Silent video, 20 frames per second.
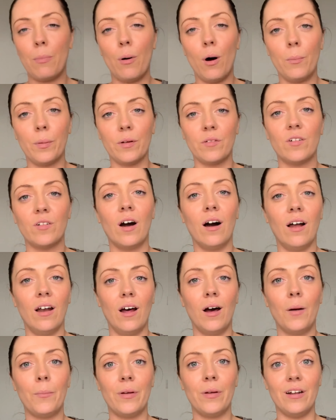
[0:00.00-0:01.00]
pop of
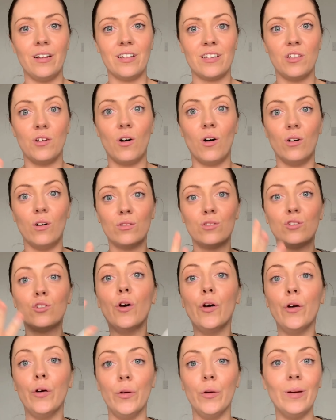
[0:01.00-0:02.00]
colour, but it's not
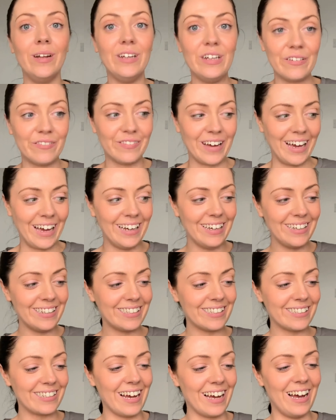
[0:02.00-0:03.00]
too in your
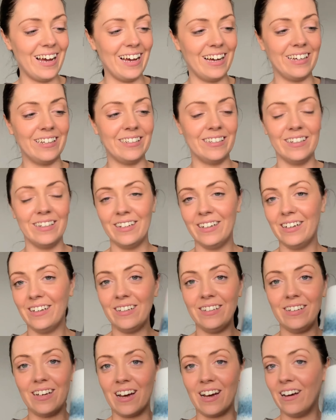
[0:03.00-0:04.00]
face. And
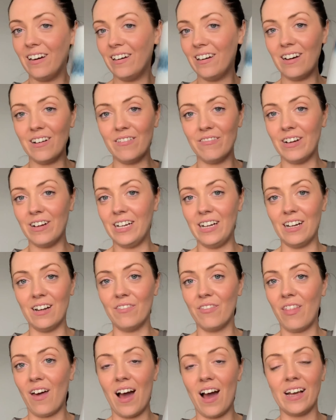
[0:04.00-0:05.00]
yeah, I really love
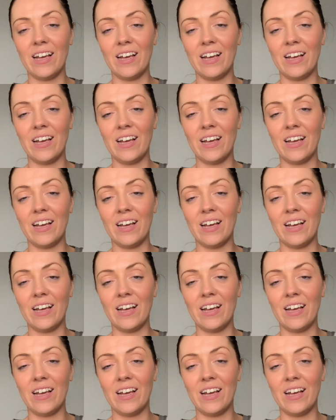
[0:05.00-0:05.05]
that.